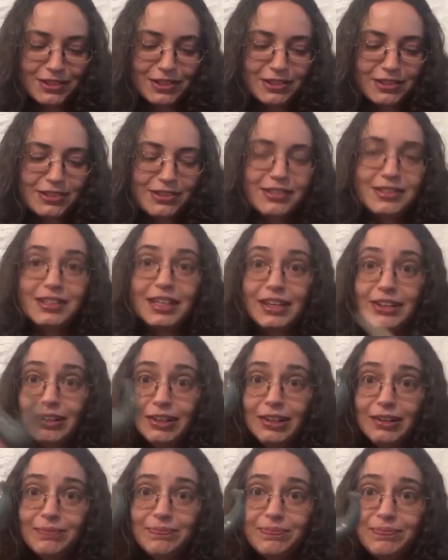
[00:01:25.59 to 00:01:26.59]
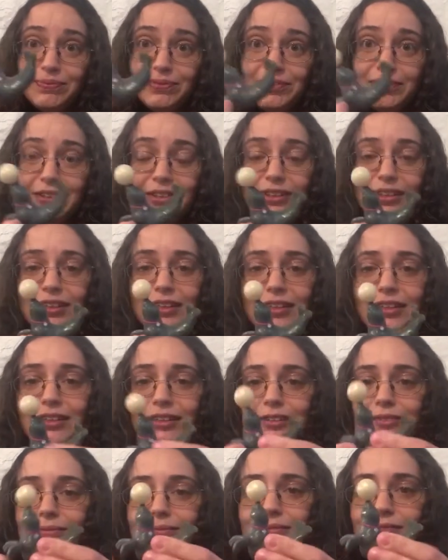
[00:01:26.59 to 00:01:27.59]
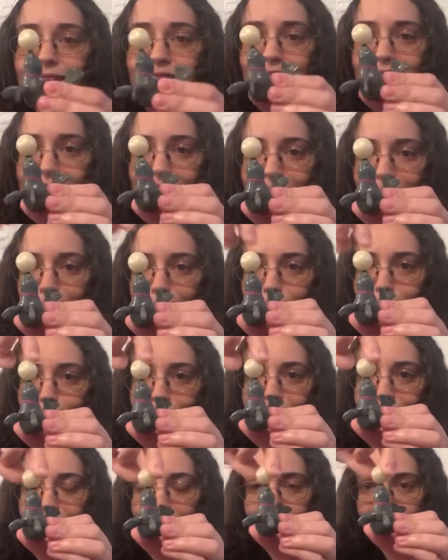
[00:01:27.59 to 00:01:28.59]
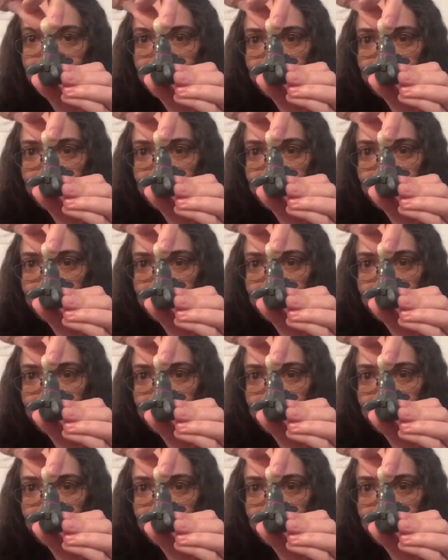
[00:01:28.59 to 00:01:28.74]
seal that you twist the